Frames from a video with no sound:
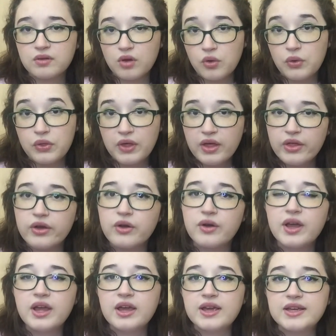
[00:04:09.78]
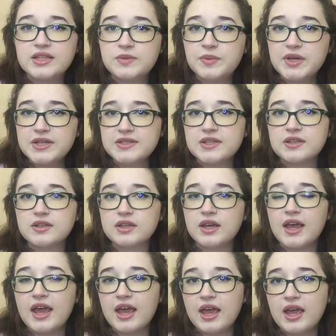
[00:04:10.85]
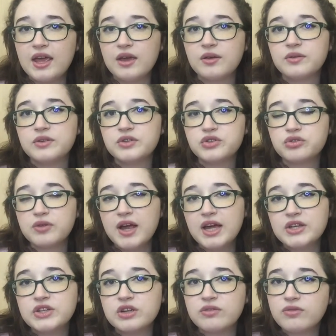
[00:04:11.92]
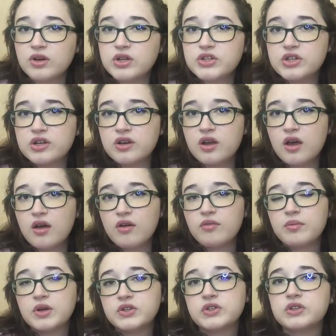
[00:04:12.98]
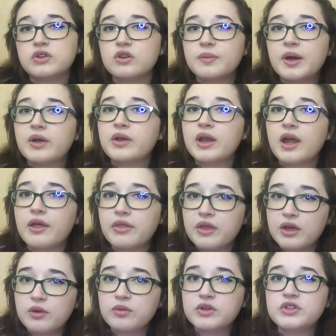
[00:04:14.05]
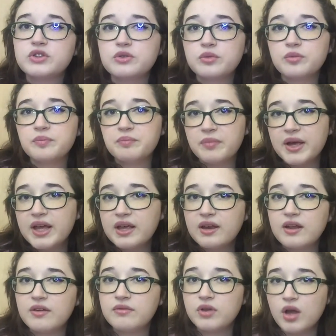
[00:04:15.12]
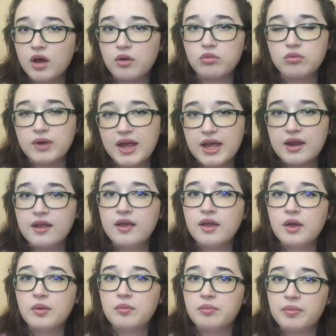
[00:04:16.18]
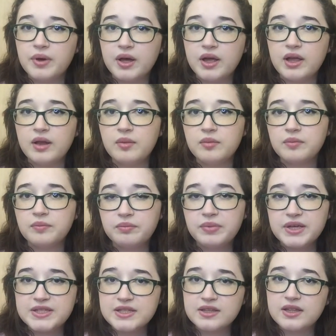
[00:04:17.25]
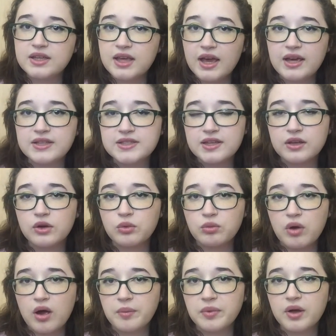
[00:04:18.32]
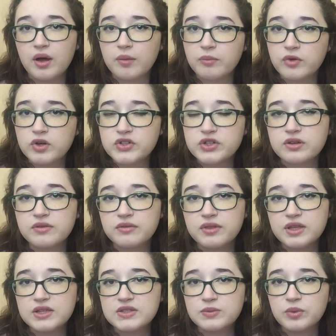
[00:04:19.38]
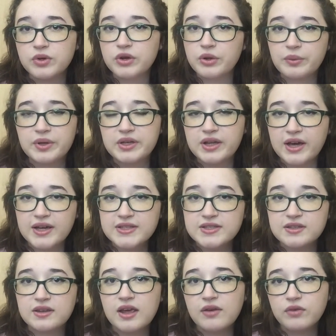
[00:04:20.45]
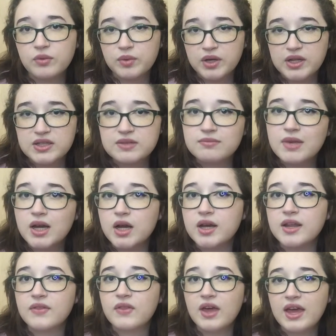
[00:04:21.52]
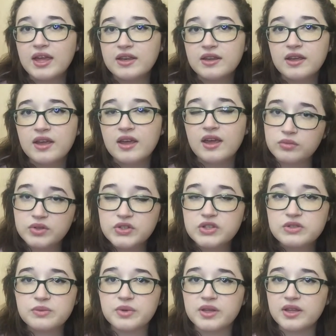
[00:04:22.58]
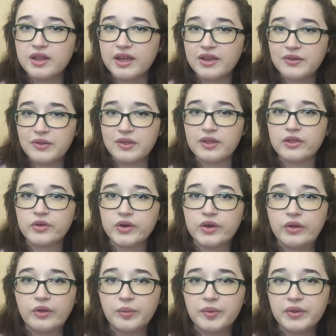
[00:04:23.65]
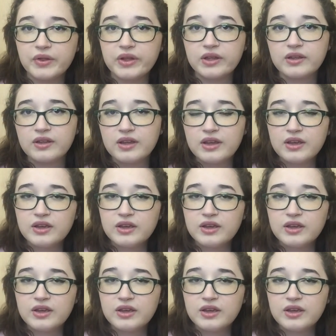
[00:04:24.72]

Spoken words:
Othello is basically a tragic version of Much Ado About Nothing, which you might have not read, but basically, yeah, it's like a rom-com version of this where no one dies and everyone gets married at the end, which isn't really like Othello at all, but like,